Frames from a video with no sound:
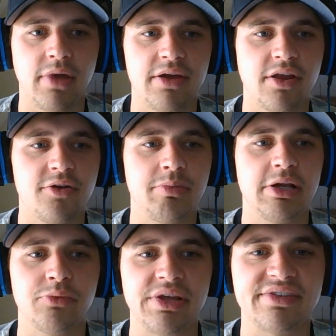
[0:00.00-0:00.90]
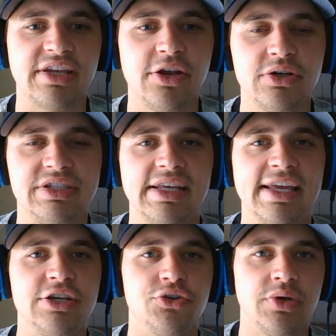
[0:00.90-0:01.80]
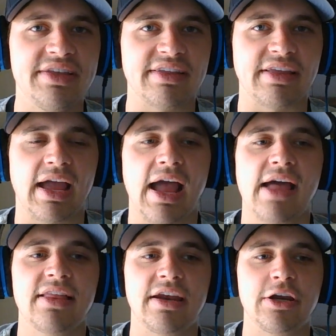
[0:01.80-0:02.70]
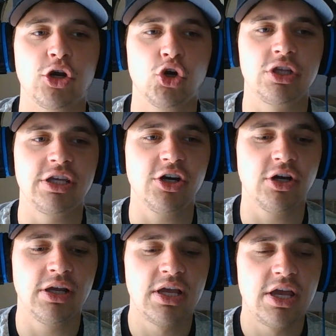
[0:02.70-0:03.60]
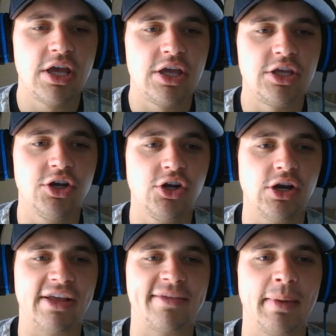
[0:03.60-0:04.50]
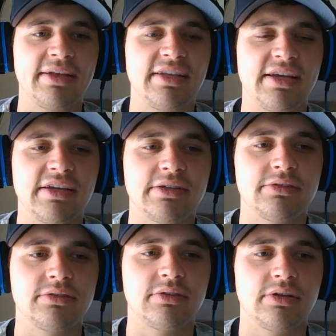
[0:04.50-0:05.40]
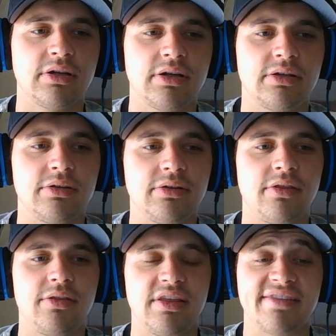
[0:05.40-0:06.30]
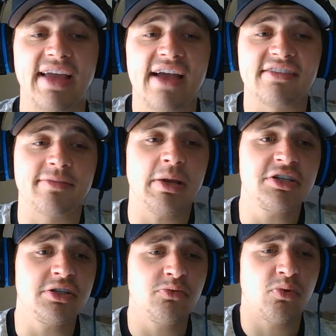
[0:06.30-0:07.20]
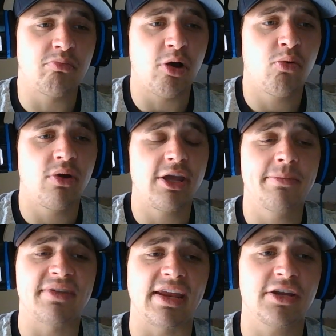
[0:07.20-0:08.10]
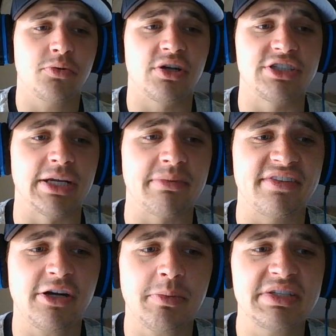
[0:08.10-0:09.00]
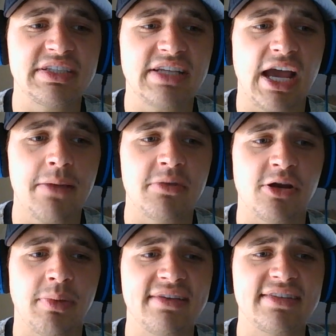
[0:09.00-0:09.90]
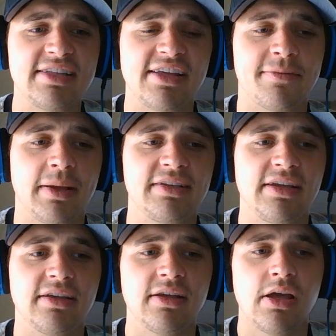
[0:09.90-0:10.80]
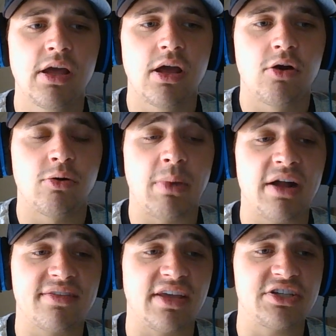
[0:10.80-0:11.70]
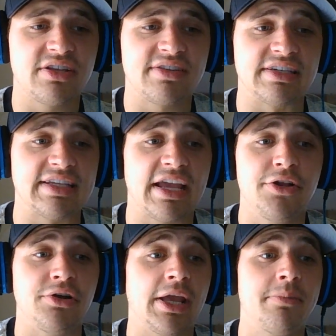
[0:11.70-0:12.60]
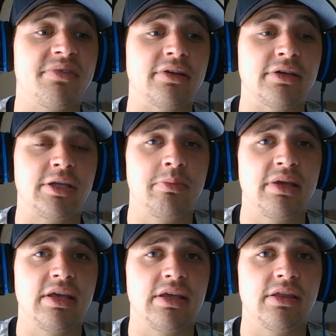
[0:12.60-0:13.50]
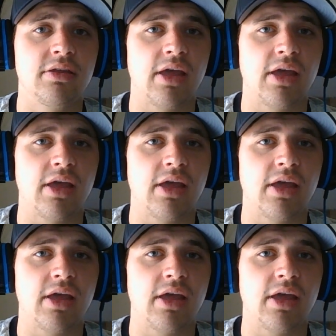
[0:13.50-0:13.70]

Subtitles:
another big reason here is the injuries, as I highlighted earlier. You're expecting these guys, especially when Mo Williams and Antawn Jamison are missing time, you're basically expecting Ramon Sessions and Daniel Gibson to be,